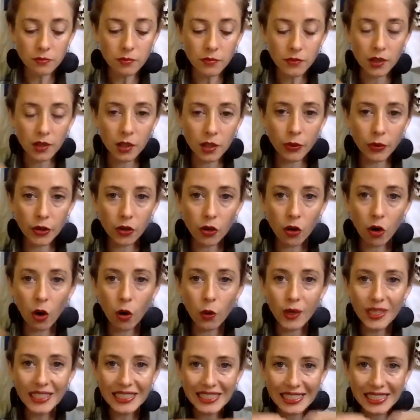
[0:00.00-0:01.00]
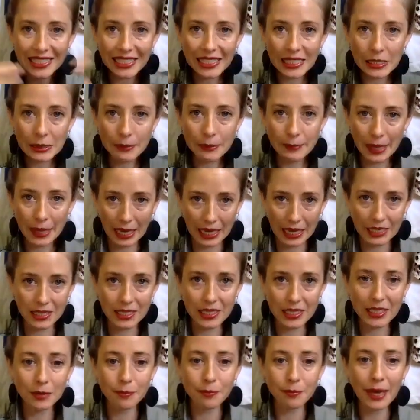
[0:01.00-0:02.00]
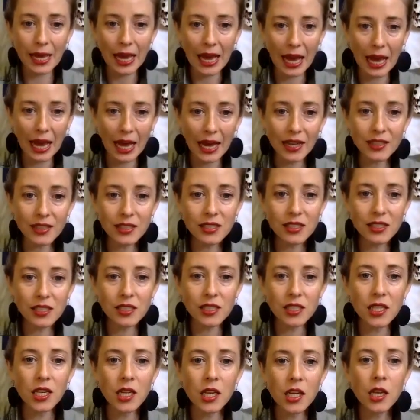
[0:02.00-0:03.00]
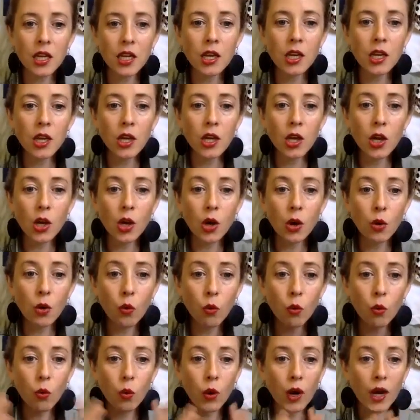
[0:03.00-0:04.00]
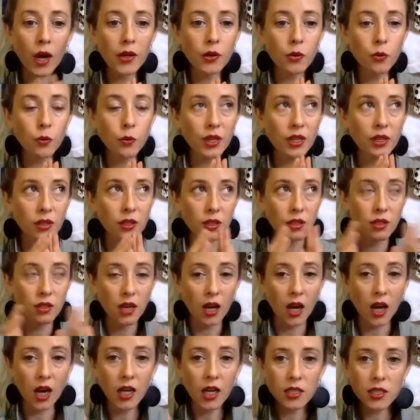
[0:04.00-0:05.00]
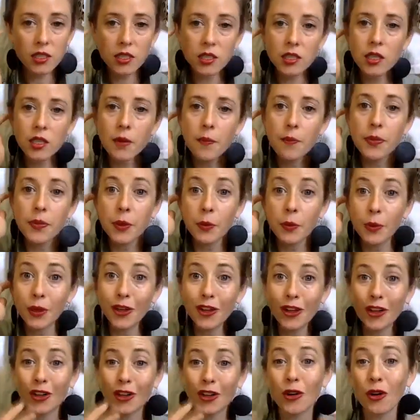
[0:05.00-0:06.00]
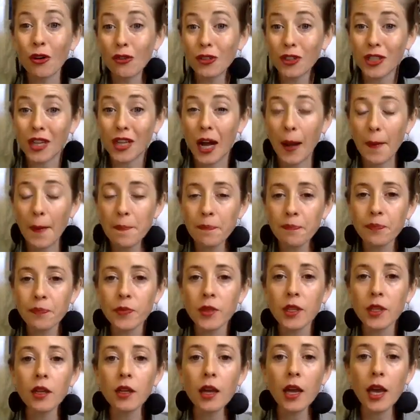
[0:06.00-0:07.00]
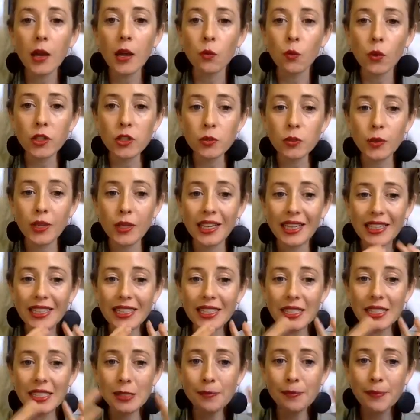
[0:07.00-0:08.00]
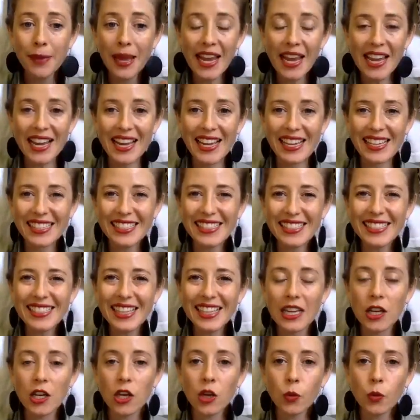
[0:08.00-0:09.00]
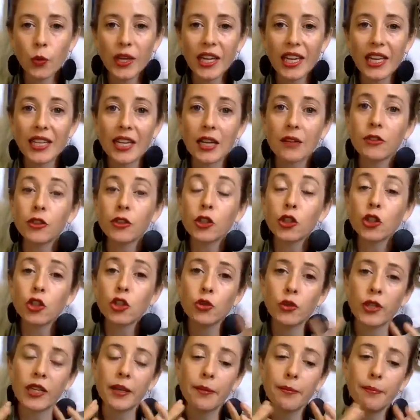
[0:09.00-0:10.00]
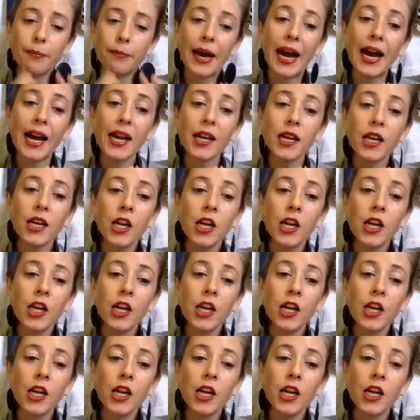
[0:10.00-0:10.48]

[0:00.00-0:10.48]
that we are always expanding past what we thought that we couldn't overcome. And once we expand, we can never shrink back